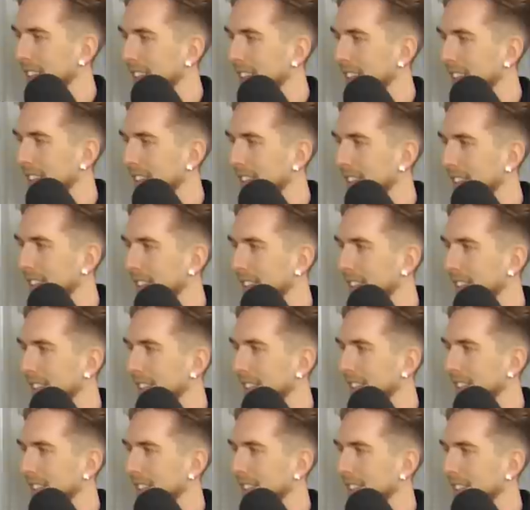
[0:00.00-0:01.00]

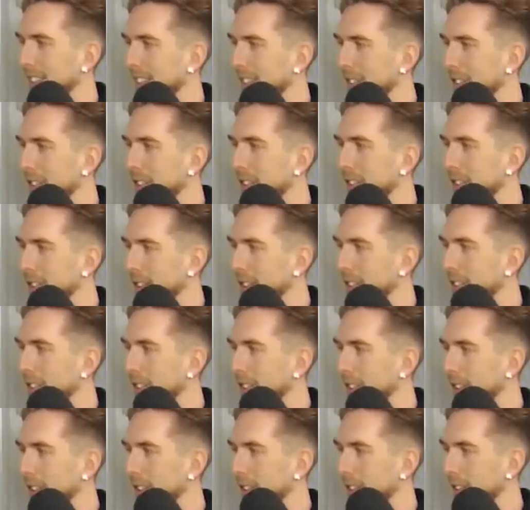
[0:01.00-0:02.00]

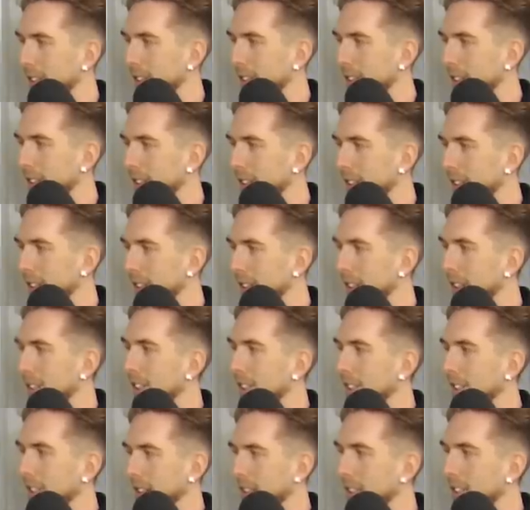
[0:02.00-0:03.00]

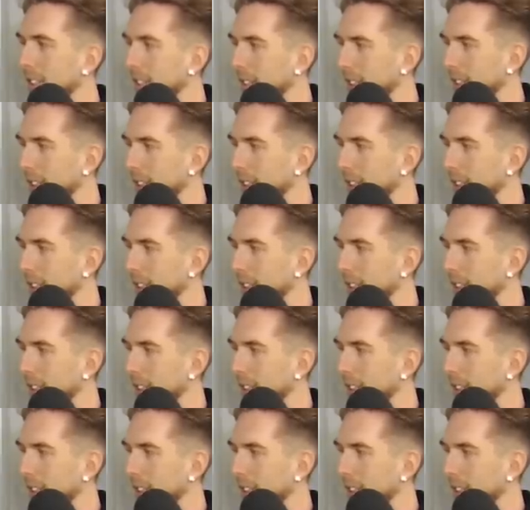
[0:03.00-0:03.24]
The person shown says nothing.